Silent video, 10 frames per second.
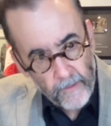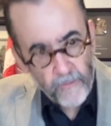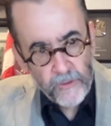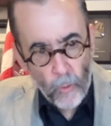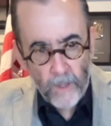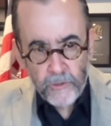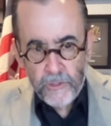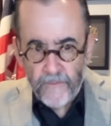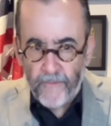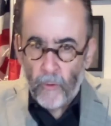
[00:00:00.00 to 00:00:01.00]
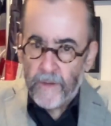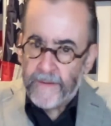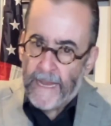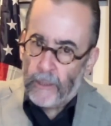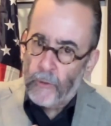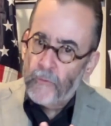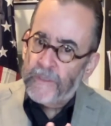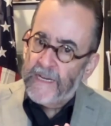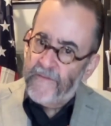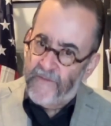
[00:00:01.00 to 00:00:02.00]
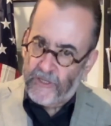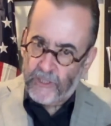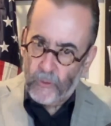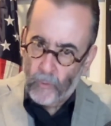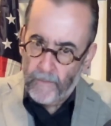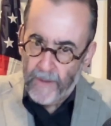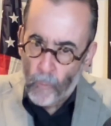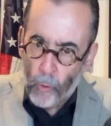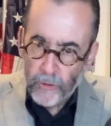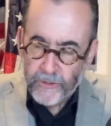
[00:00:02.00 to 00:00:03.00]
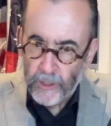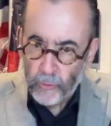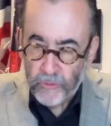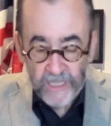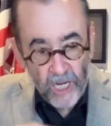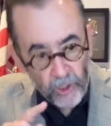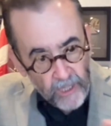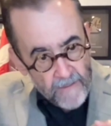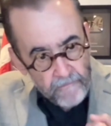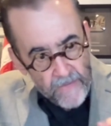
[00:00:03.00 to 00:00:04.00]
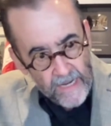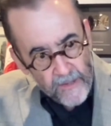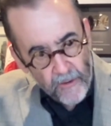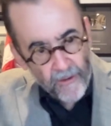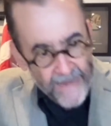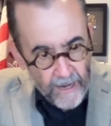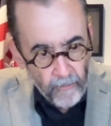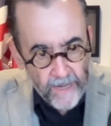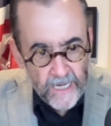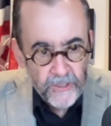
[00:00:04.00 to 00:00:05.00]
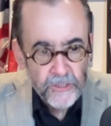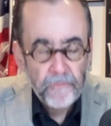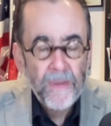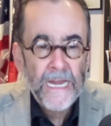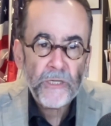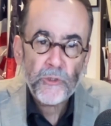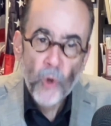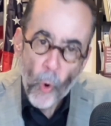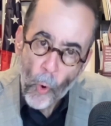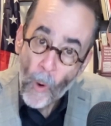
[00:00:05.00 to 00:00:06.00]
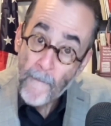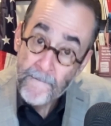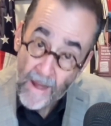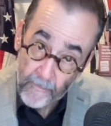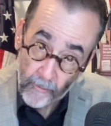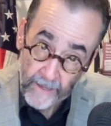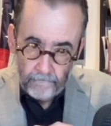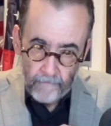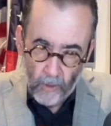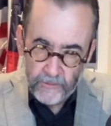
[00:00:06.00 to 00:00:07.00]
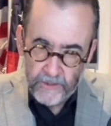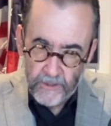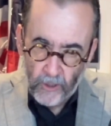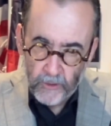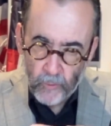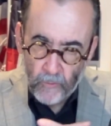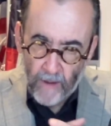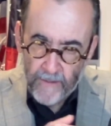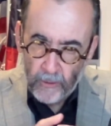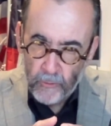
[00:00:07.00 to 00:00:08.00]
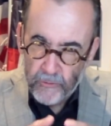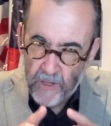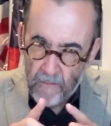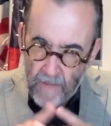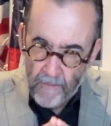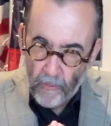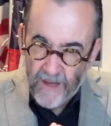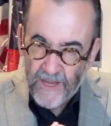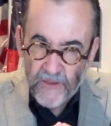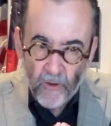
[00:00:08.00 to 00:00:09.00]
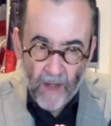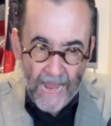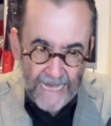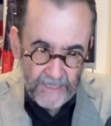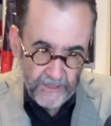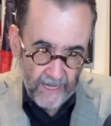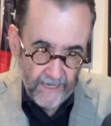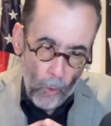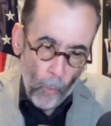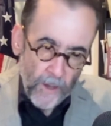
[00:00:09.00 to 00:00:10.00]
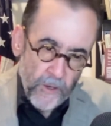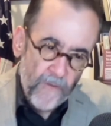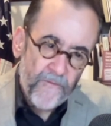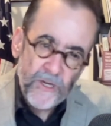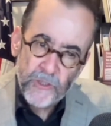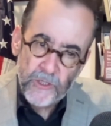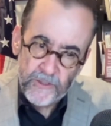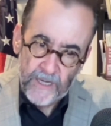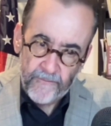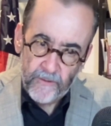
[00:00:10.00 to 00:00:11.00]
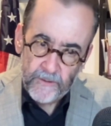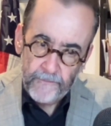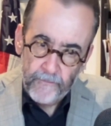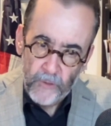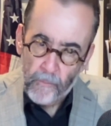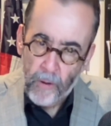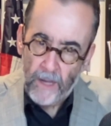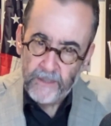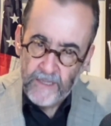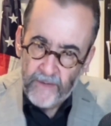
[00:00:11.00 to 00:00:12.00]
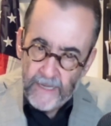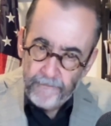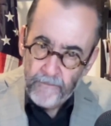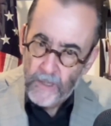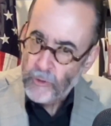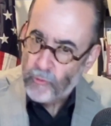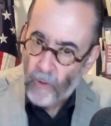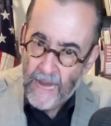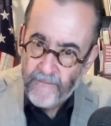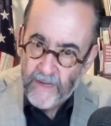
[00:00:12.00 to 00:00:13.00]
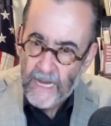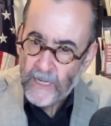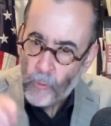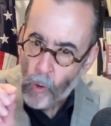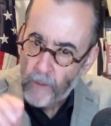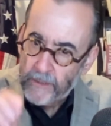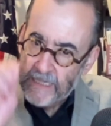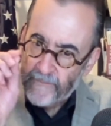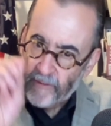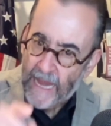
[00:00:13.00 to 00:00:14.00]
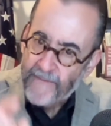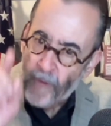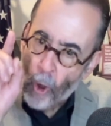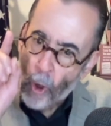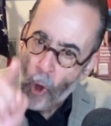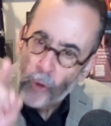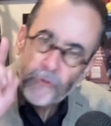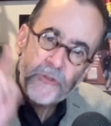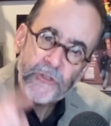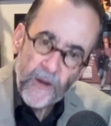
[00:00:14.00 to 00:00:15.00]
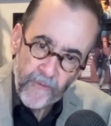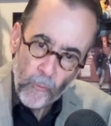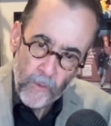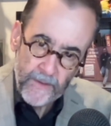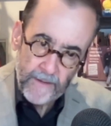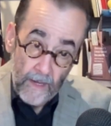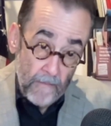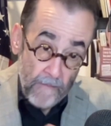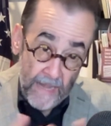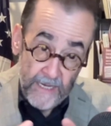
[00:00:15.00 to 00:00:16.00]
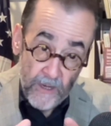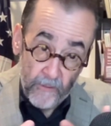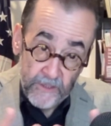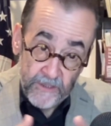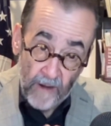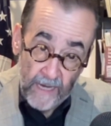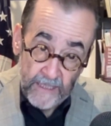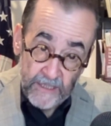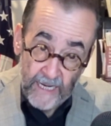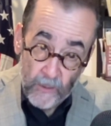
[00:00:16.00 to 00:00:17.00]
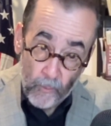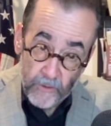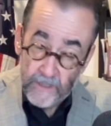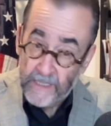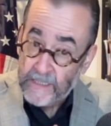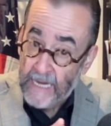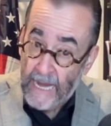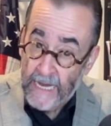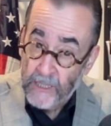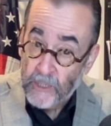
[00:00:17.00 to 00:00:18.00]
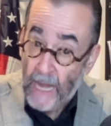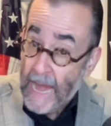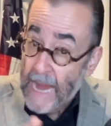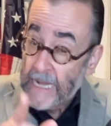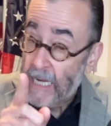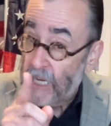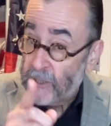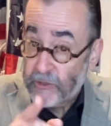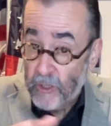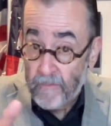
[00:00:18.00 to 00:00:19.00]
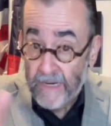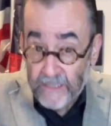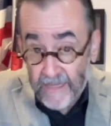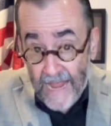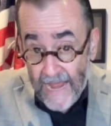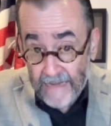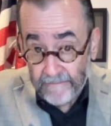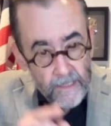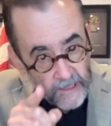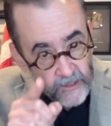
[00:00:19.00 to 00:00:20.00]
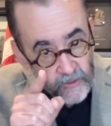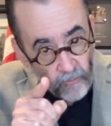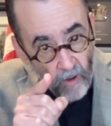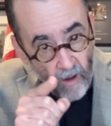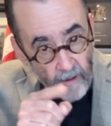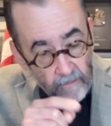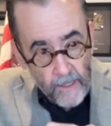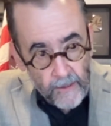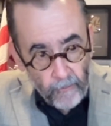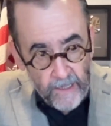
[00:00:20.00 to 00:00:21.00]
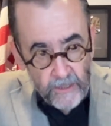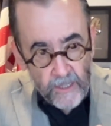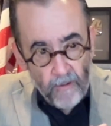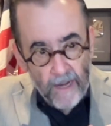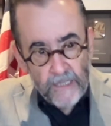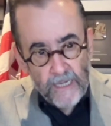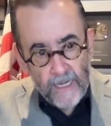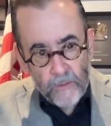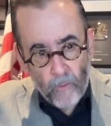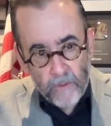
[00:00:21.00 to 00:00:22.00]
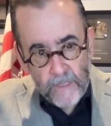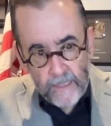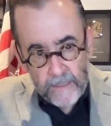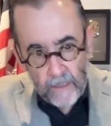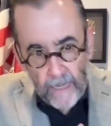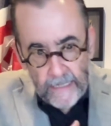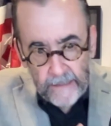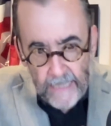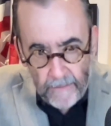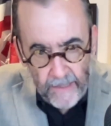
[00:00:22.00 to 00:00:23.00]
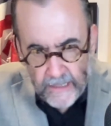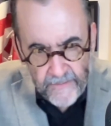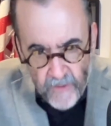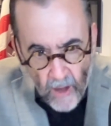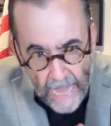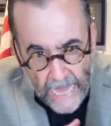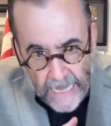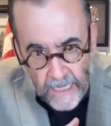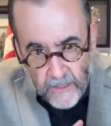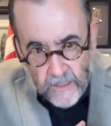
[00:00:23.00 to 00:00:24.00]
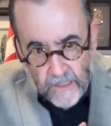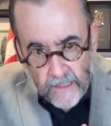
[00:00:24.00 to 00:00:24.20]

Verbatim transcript: Those questioned voted that losing vision would be worse than losing a limb, their hearing, speech, or memory. Most adults would rather lose their memory than their eyesight. When your vision suffers, your productivity, driving, and quality of life all suffer with it. Many notice their eyesight worsen as they age and assume it's that. This is wrong. The reason your eyesight is worsening is likely not because of your age.